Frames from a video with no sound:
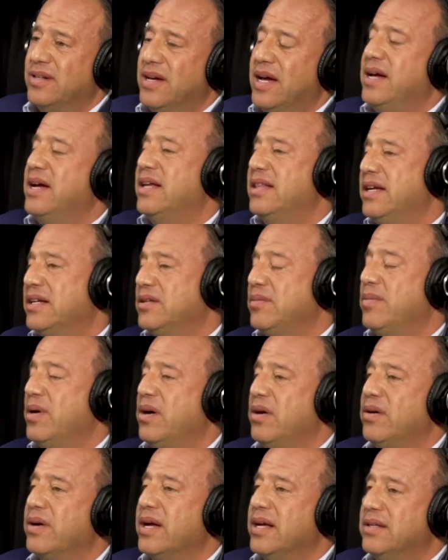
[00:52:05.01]
Hey, I'd like to
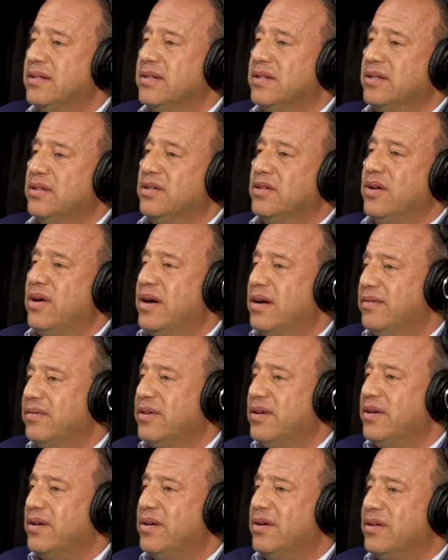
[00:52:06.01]
borrow against this. You know, I
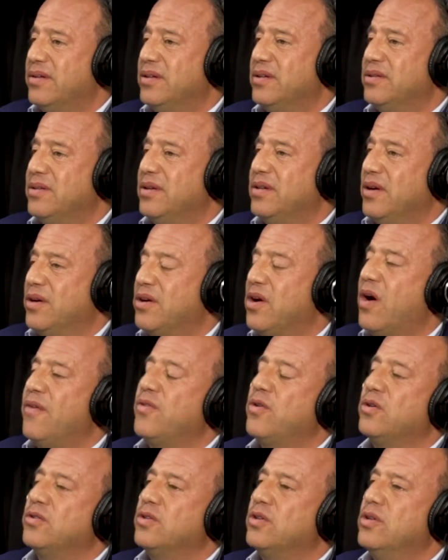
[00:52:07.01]
have all, all this. The
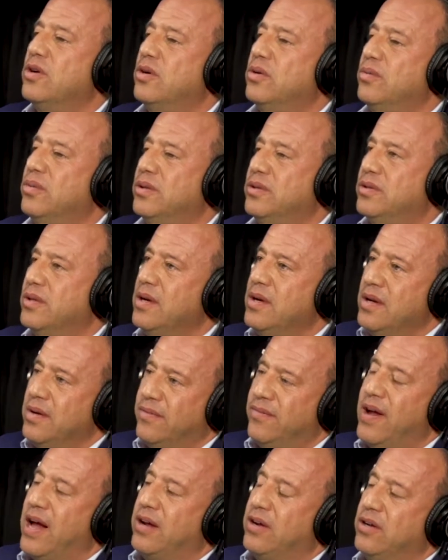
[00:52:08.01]
golf course alone was
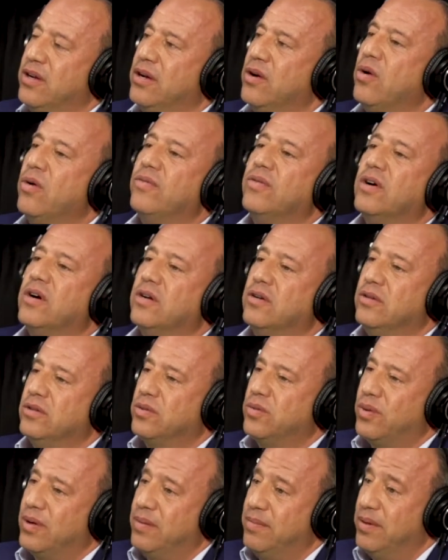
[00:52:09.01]
valued at over
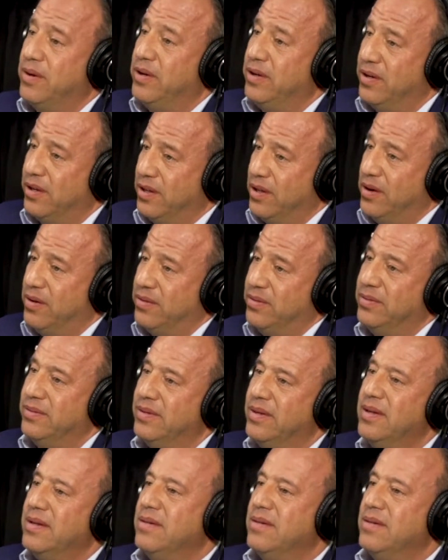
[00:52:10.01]
120 million alone.